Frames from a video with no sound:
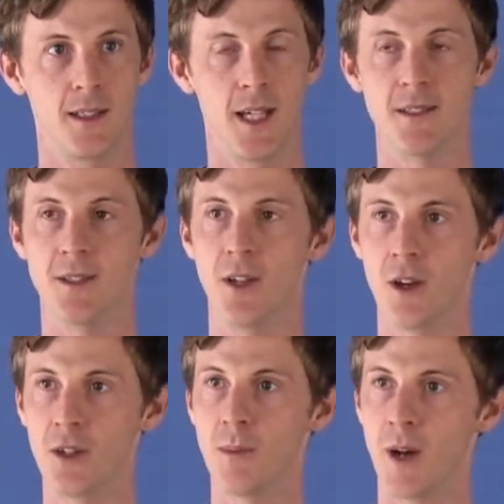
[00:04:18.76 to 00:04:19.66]
And to know
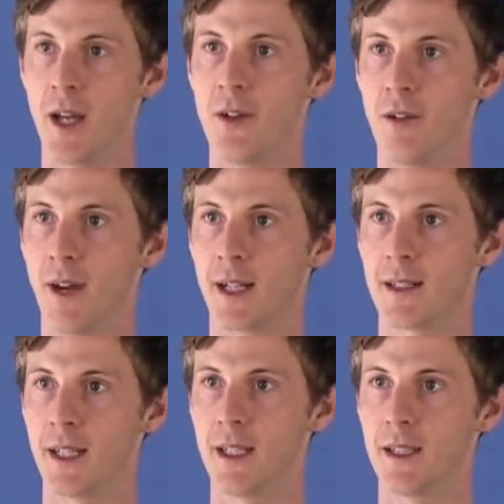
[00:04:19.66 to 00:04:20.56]
your mind
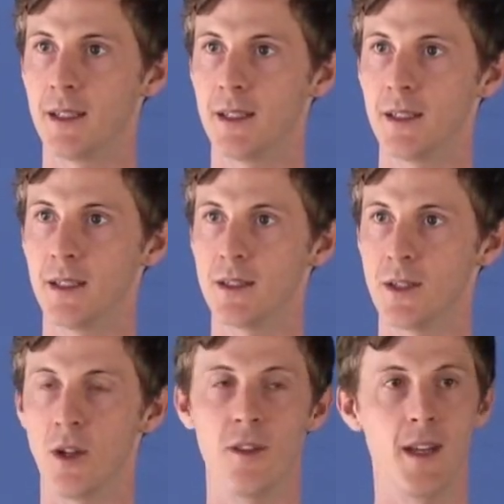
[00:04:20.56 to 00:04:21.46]
directly, to
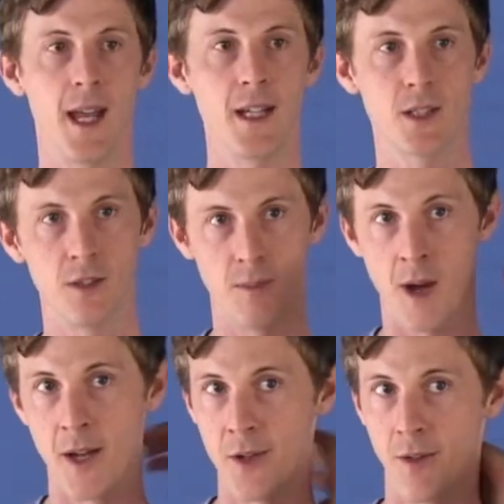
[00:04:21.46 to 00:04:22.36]
know the nature of
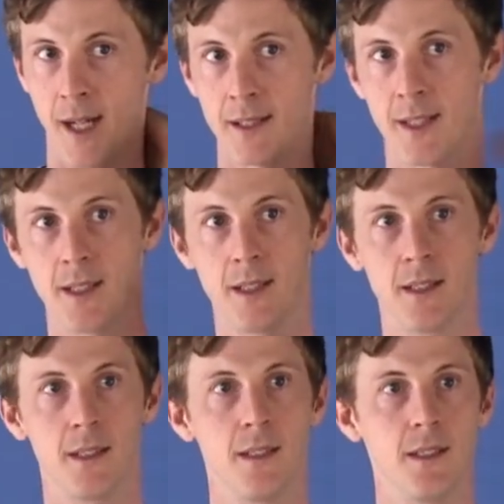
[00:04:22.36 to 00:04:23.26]
mind directly,
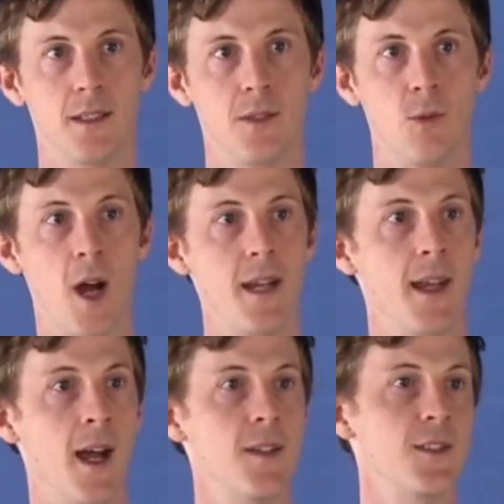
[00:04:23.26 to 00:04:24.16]
right
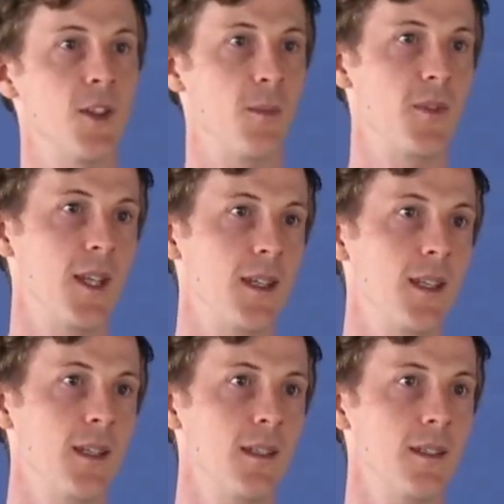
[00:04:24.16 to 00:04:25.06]
now, stop
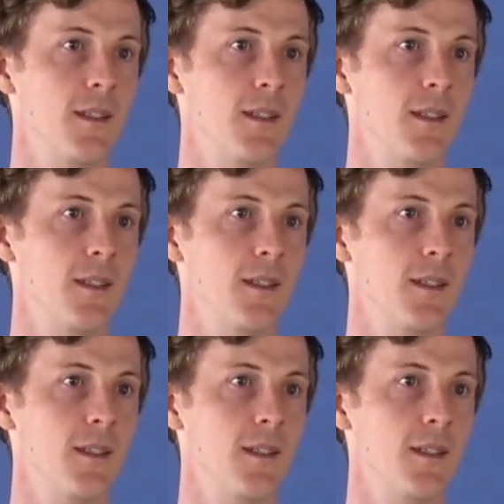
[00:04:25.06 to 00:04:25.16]
thinking